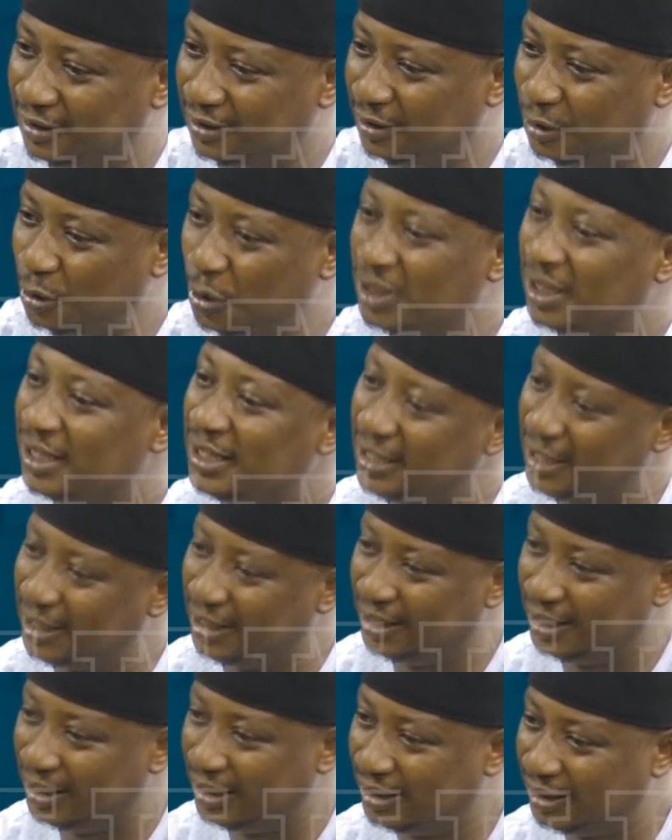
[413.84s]
using
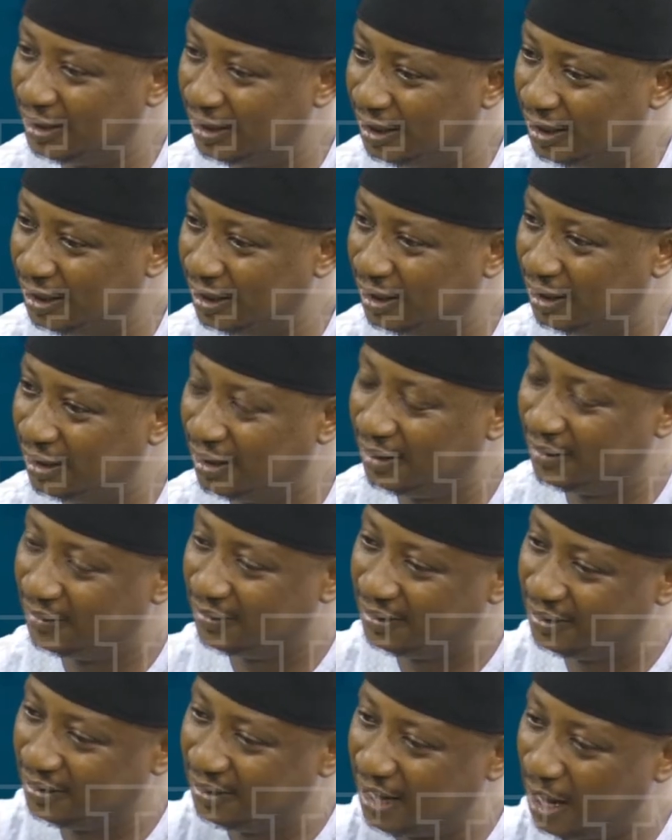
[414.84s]
the,
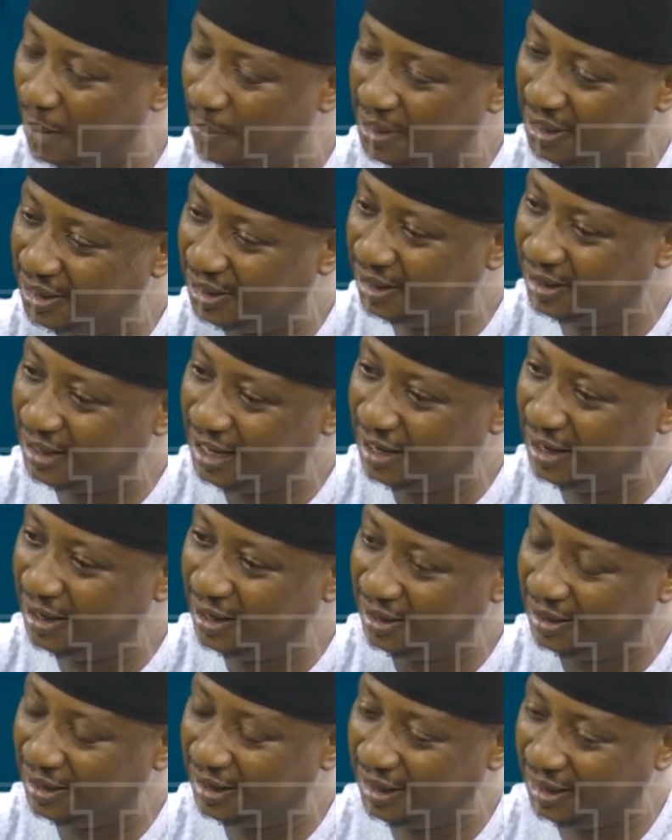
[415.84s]
I mean the
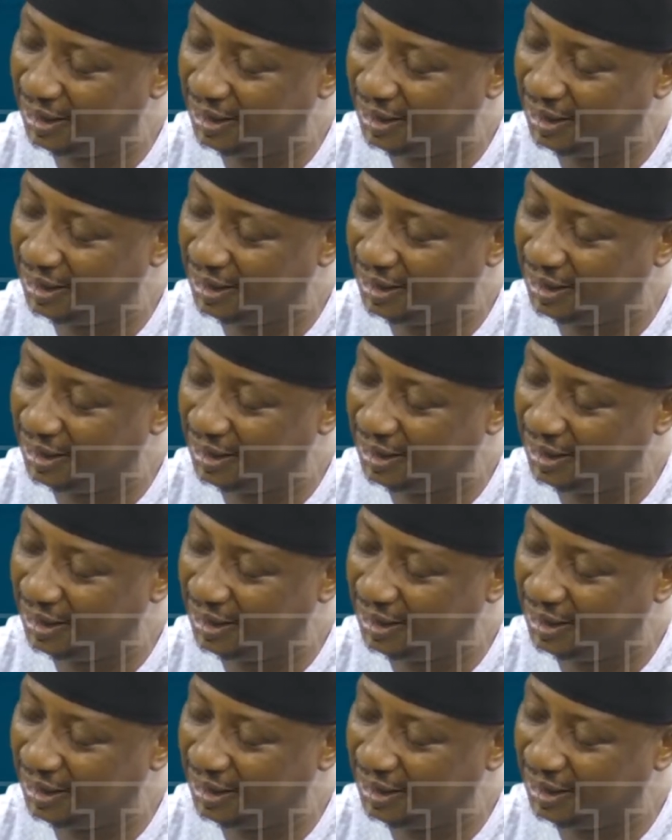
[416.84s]
the